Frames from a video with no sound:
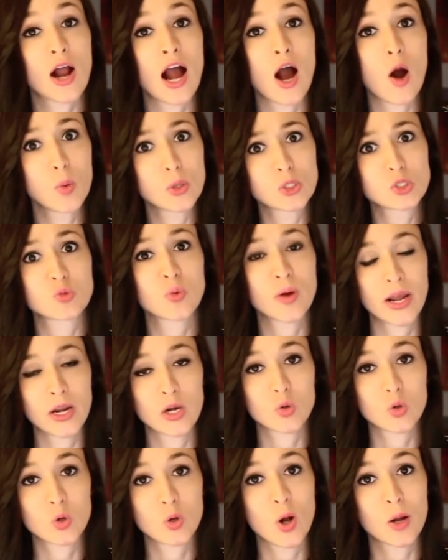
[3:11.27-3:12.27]
out what's right
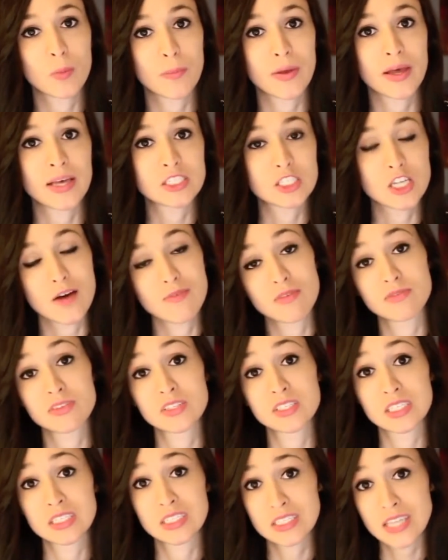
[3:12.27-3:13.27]
and wrong based off of
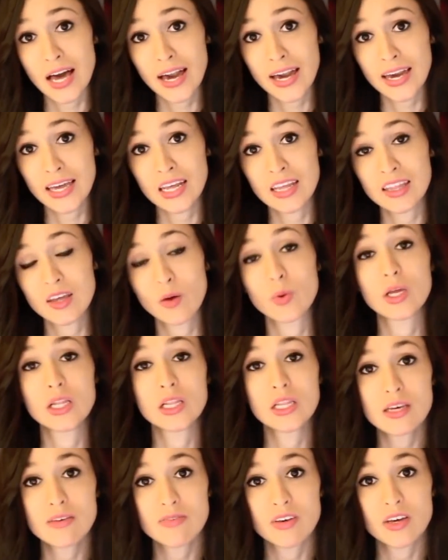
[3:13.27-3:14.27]
the society that we live